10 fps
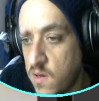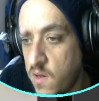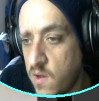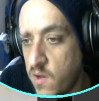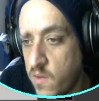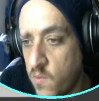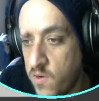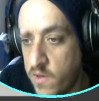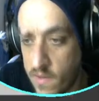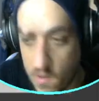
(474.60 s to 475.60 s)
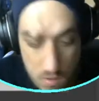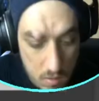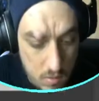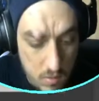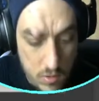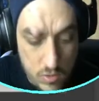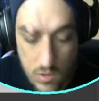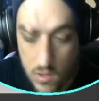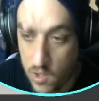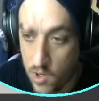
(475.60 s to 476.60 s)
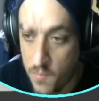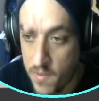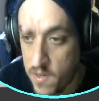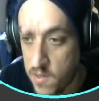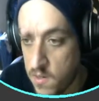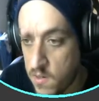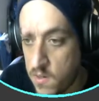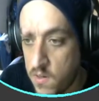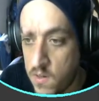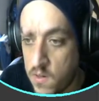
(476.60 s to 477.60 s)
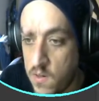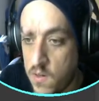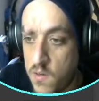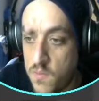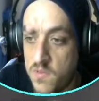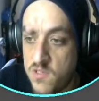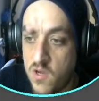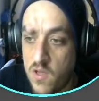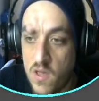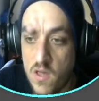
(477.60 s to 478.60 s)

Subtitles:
we'll take that one. Control and copy. It's okay.